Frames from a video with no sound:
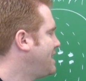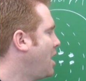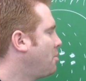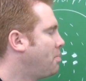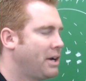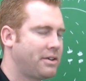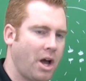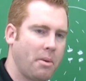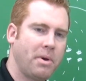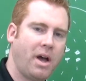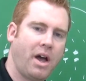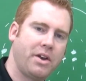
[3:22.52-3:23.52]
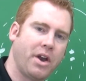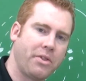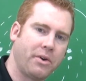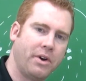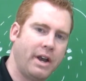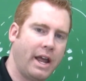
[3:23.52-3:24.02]
now picked up
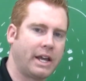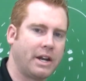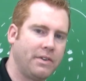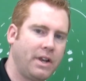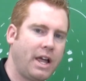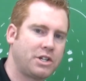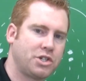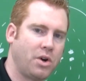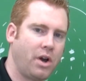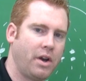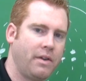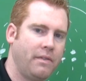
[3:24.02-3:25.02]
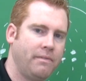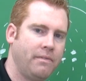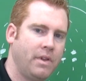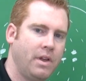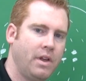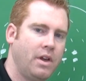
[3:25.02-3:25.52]
another negative electron.
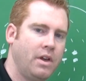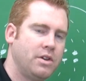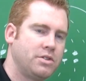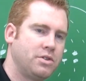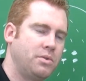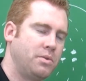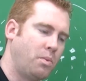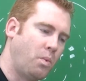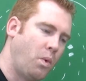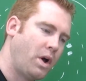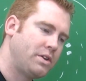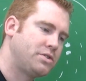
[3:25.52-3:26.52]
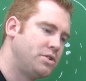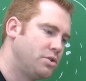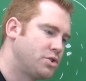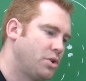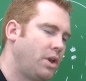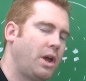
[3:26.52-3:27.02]
So it was
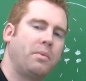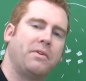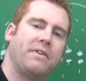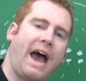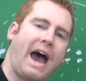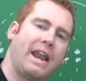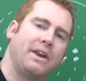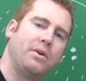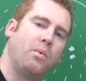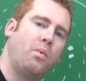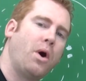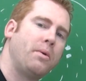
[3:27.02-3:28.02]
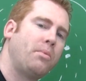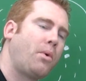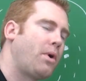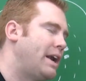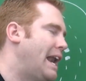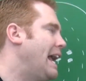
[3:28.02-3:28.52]
neutral, and we've added 1
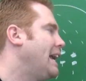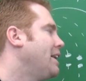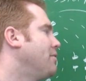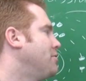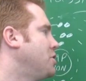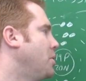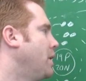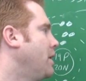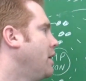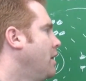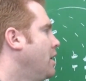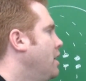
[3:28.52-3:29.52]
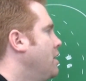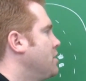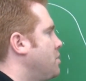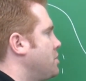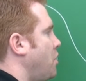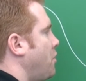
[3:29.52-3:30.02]
more negative to it,
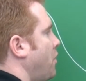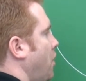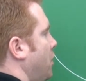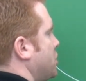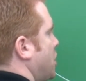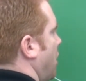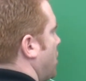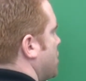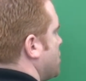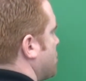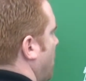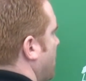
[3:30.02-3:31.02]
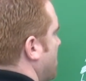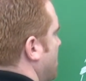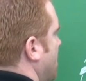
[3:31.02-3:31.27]
so its overall charge is going to